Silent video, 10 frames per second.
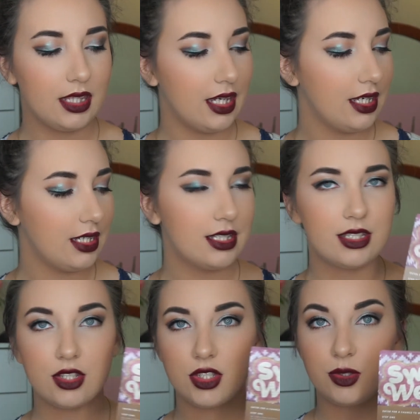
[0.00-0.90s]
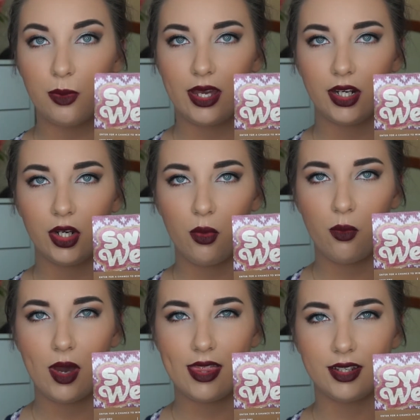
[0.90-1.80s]
it is sweater
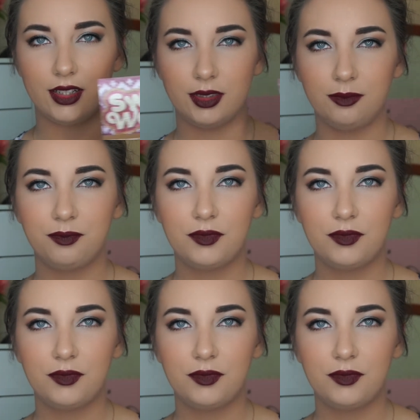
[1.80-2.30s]
weather